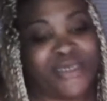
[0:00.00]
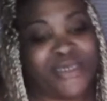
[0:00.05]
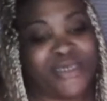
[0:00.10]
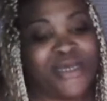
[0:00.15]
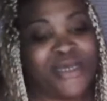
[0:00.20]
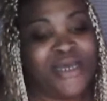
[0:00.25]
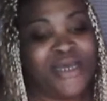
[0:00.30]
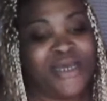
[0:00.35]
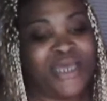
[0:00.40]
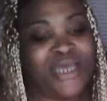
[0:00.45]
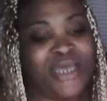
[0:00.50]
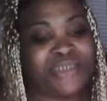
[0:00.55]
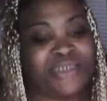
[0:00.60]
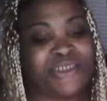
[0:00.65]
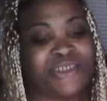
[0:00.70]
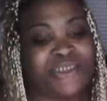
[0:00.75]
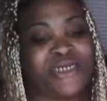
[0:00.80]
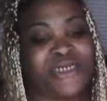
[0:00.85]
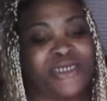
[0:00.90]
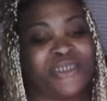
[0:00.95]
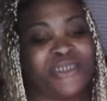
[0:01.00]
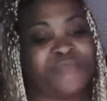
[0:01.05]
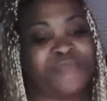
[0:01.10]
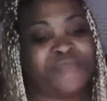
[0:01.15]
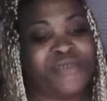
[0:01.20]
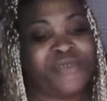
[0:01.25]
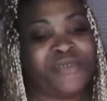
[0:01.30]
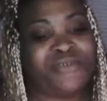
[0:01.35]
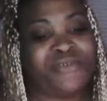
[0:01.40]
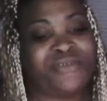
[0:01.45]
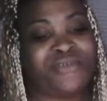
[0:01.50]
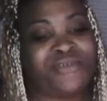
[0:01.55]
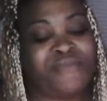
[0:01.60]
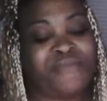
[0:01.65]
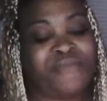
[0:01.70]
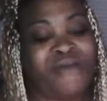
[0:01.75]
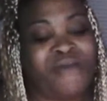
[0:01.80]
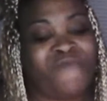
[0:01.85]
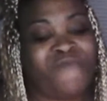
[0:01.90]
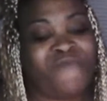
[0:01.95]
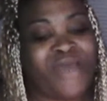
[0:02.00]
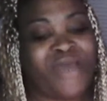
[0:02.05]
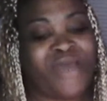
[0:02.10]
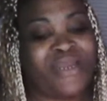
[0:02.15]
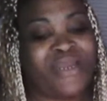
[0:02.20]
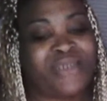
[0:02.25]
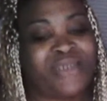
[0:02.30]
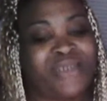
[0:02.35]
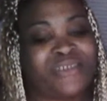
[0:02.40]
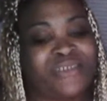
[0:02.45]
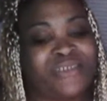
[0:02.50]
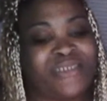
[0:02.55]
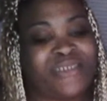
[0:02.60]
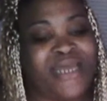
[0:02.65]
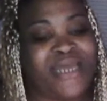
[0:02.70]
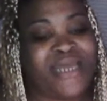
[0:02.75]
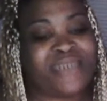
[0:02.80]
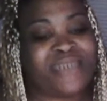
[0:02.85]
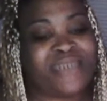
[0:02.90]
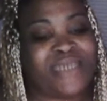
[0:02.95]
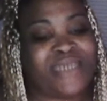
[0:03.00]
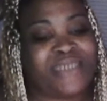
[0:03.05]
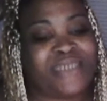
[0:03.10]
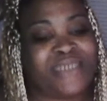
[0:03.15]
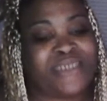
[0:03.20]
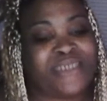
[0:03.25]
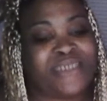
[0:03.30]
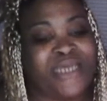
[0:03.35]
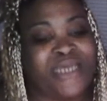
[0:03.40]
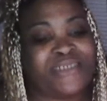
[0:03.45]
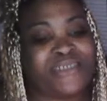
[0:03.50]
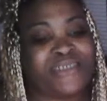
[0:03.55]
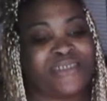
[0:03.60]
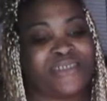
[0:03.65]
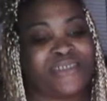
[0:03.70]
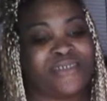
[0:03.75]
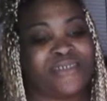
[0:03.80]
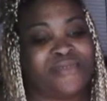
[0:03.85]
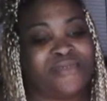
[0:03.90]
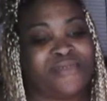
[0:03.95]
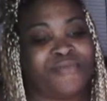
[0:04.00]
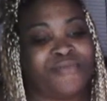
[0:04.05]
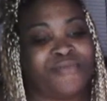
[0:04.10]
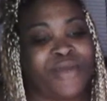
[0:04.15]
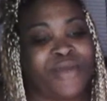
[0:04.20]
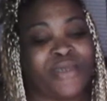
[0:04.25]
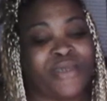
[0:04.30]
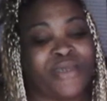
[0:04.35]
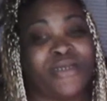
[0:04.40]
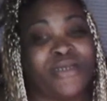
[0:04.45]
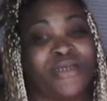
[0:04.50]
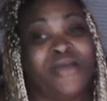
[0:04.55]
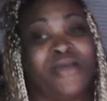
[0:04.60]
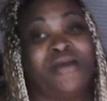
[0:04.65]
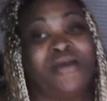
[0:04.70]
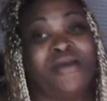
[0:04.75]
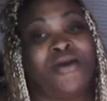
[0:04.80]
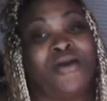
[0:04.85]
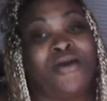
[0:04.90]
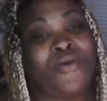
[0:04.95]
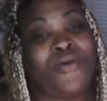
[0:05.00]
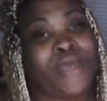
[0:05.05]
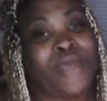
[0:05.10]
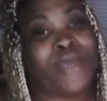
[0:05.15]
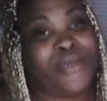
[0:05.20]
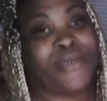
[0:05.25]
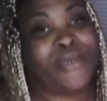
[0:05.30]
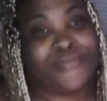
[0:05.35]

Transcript: And judge me due to my financial status, education, and upbringing. Okay.